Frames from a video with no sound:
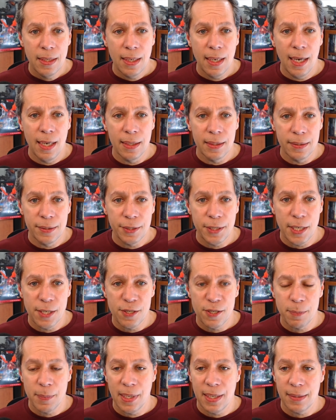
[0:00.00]
I'm going to
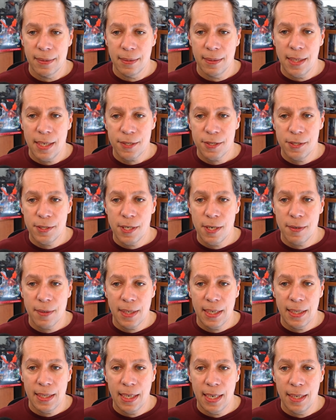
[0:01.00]
change to my selection
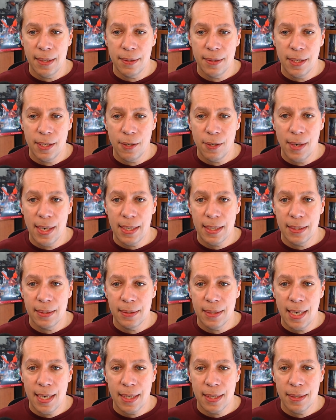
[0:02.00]
token,
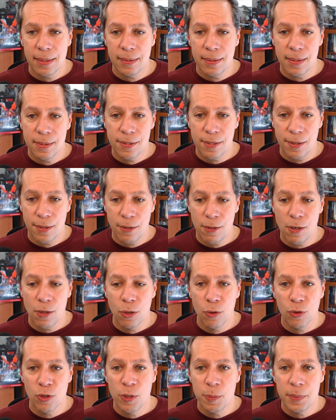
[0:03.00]
and so they're all
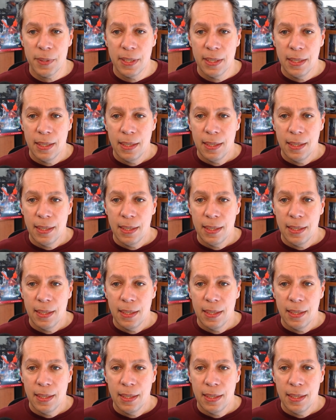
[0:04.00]
grouped.